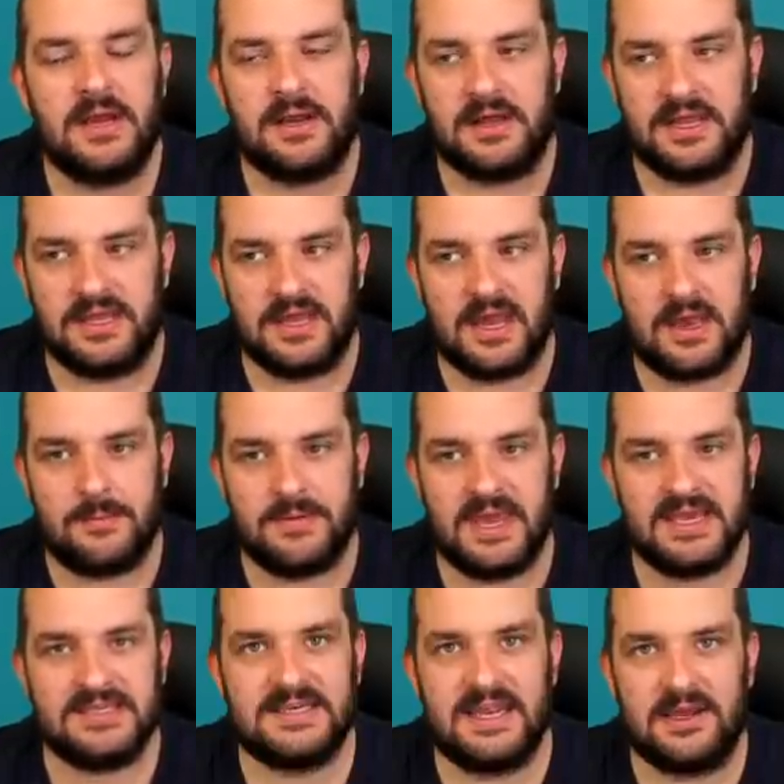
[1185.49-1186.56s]
Like
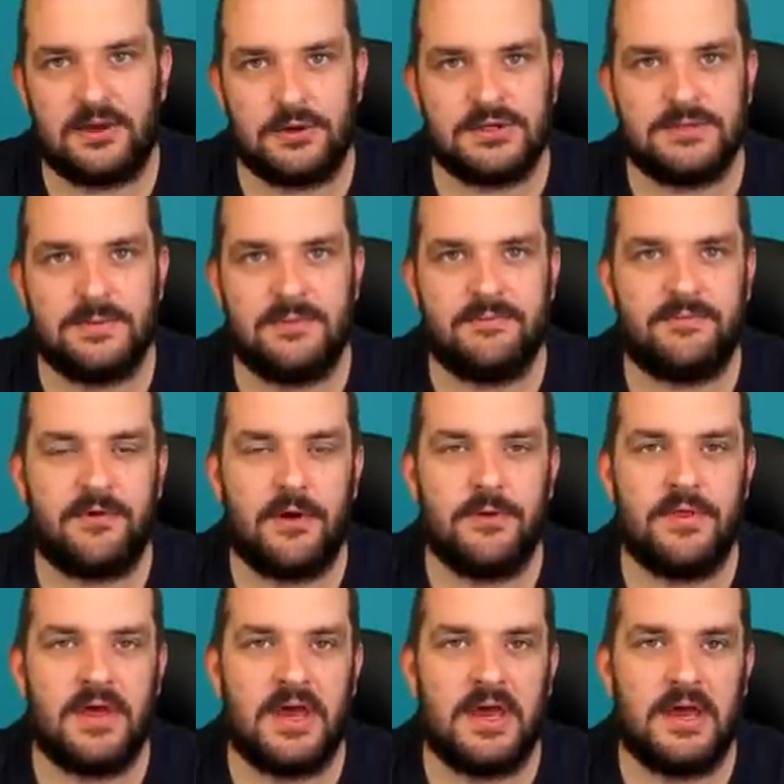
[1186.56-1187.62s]
yesterday I got some info
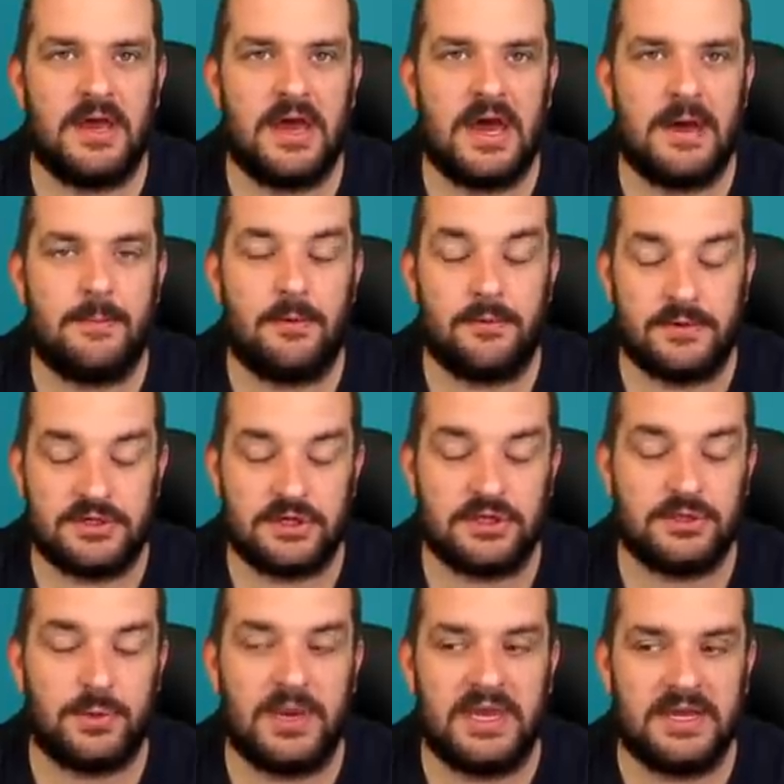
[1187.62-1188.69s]
that which I
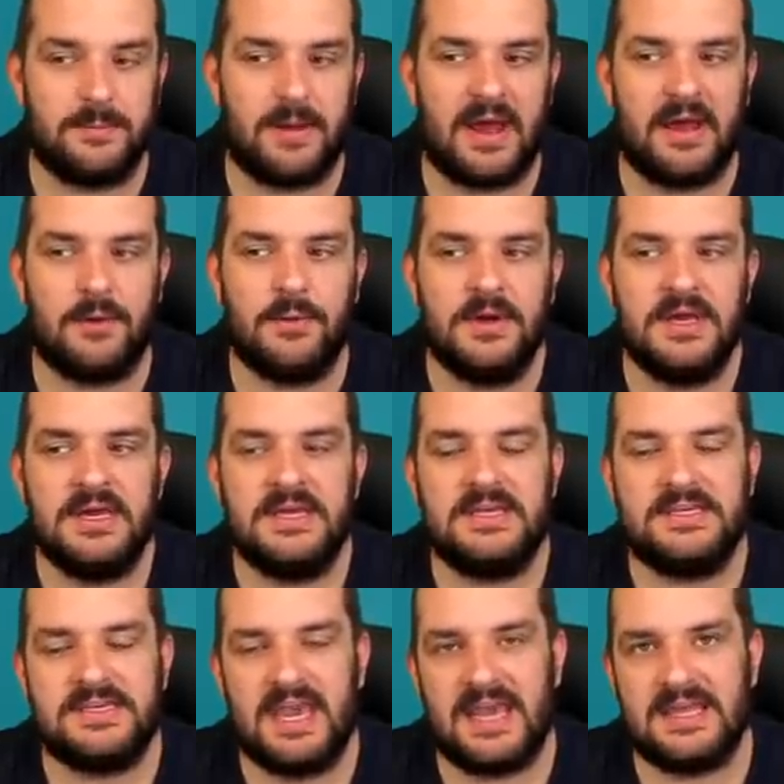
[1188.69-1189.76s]
tweeted about,
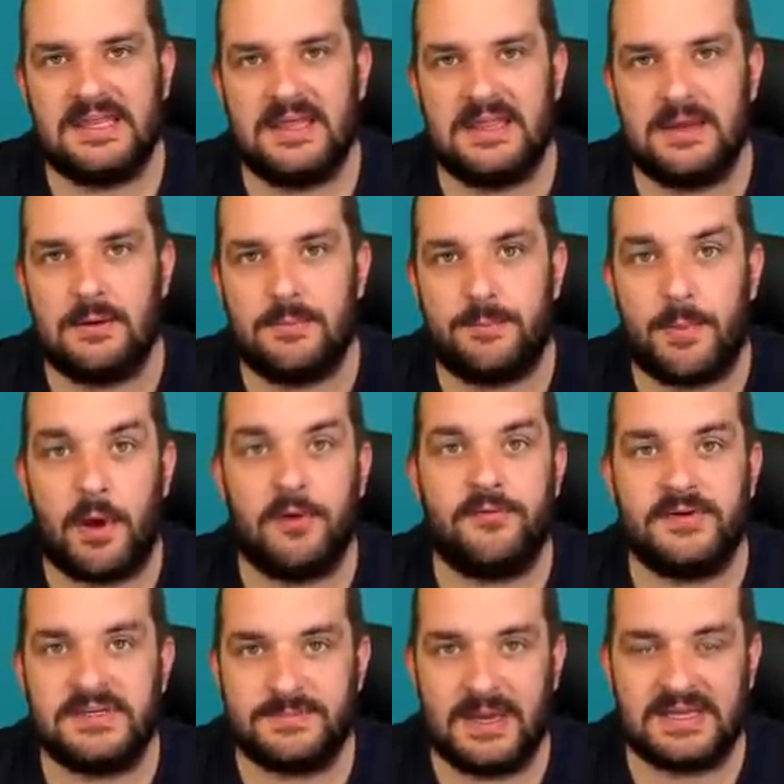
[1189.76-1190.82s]
saying that they were both
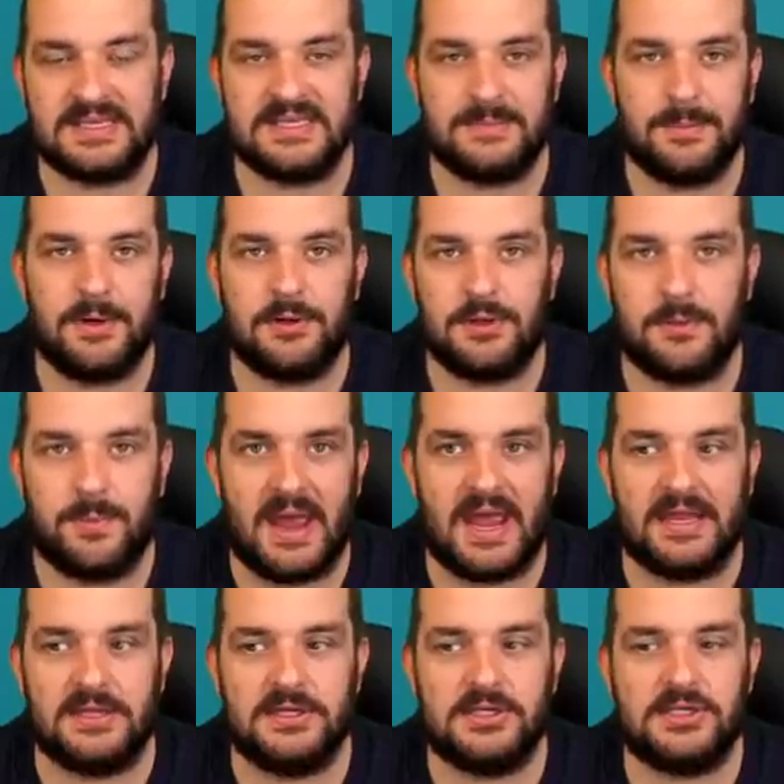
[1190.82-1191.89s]
expected to be on the
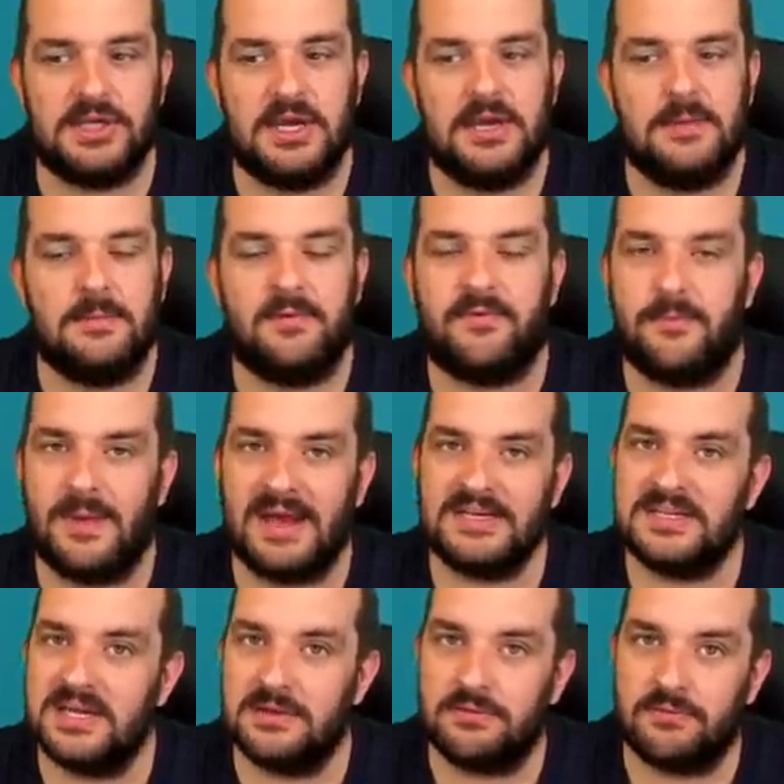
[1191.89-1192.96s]
bench. But for
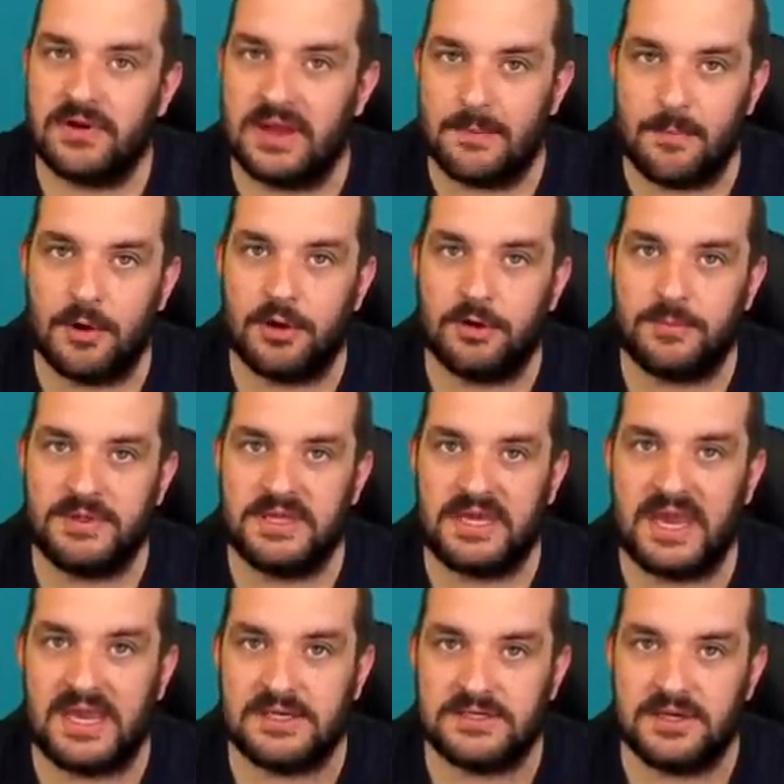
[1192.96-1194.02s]
match day three, that might not be the
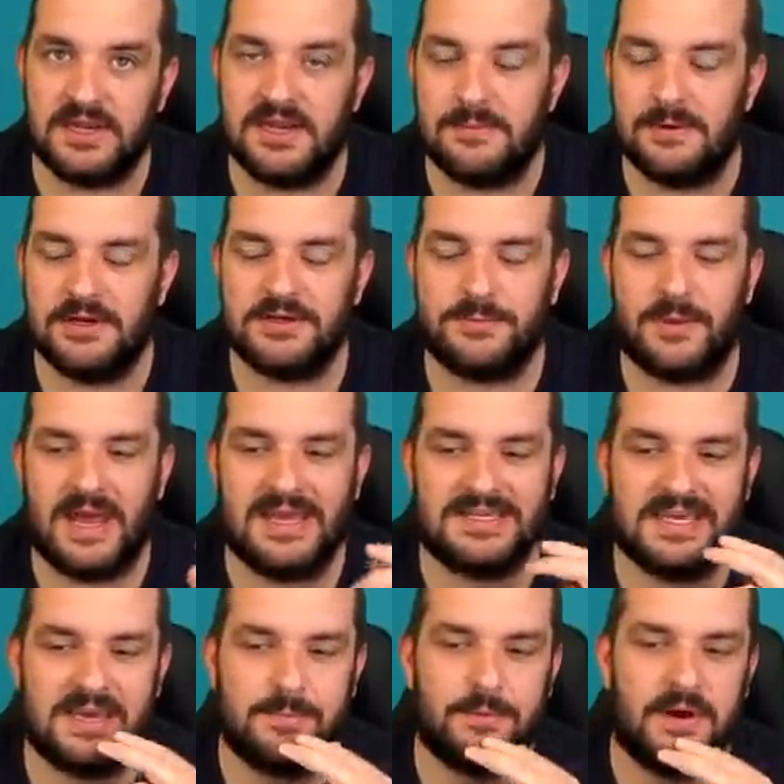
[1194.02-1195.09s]
case. So limitless players,
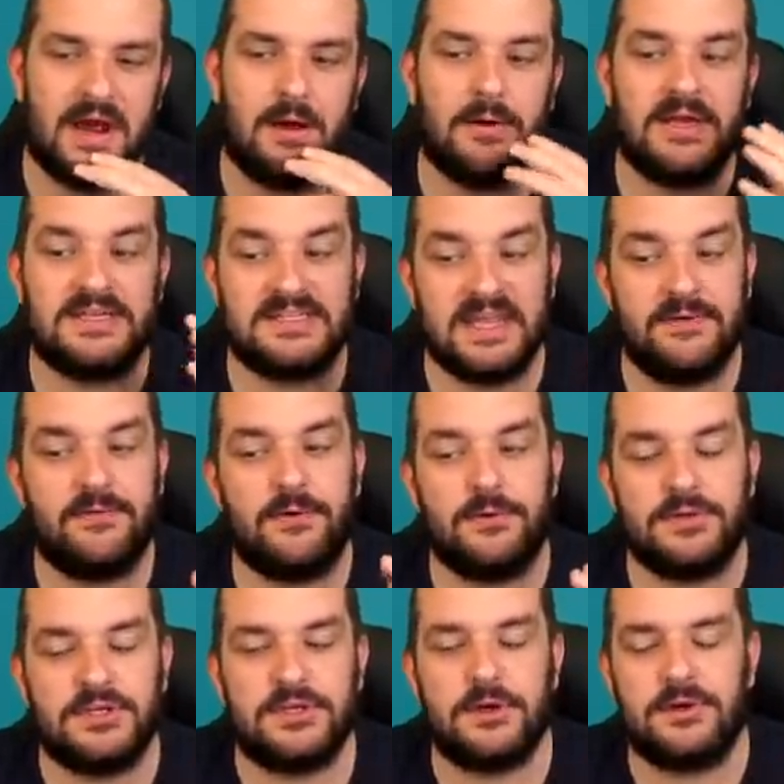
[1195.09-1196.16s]
keep an eye out. It's
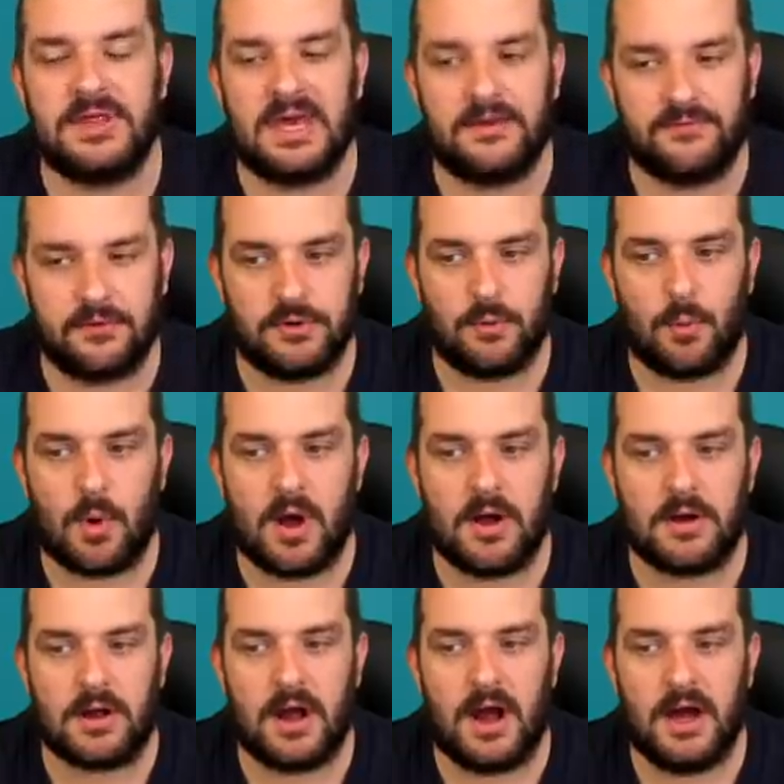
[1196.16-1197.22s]
difficult to do that if you're on a
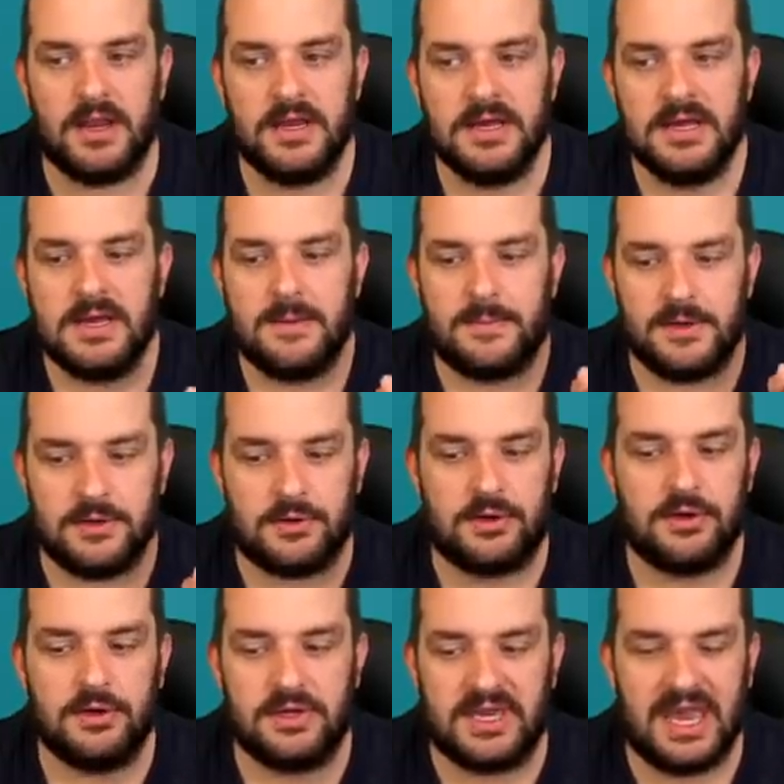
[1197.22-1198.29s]
wild card, but you
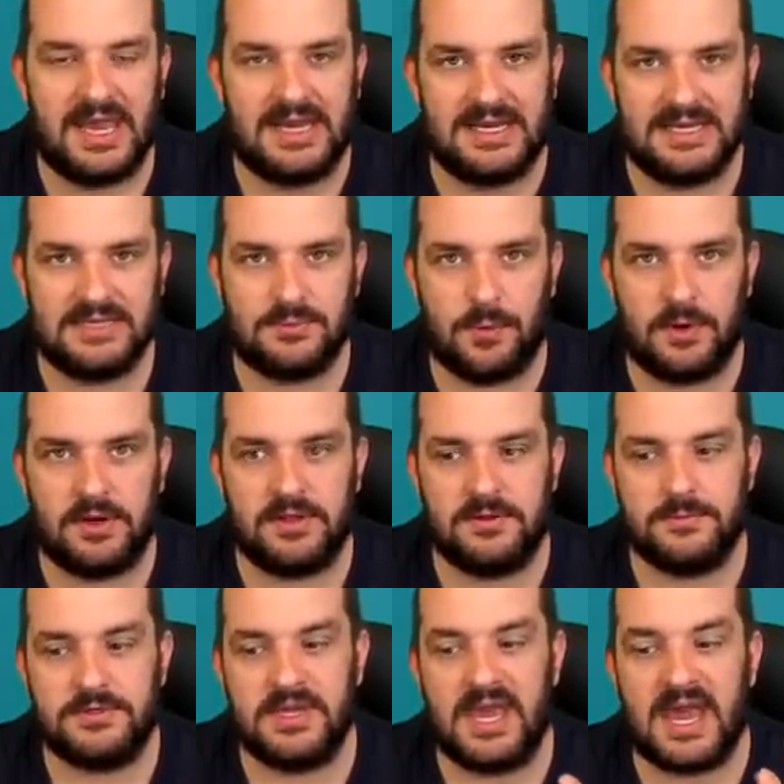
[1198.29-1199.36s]
could get at least one of
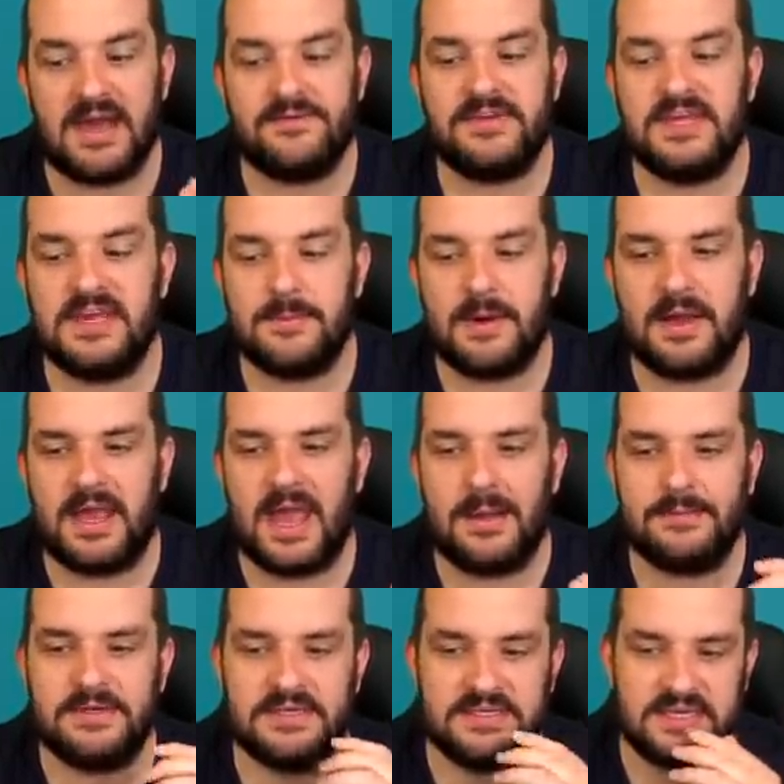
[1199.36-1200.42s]
them. So you have to think about
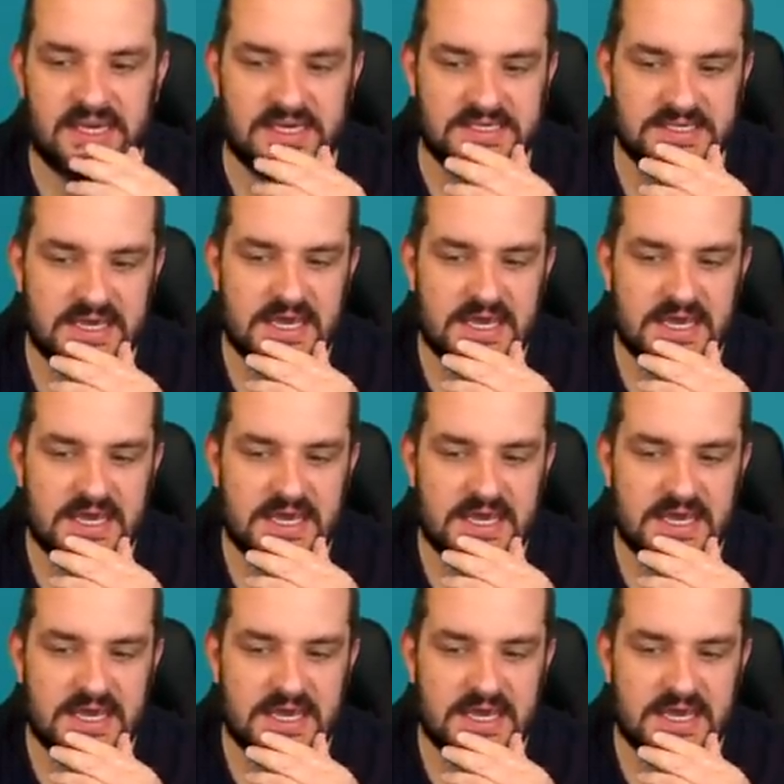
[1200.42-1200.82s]
captaincies.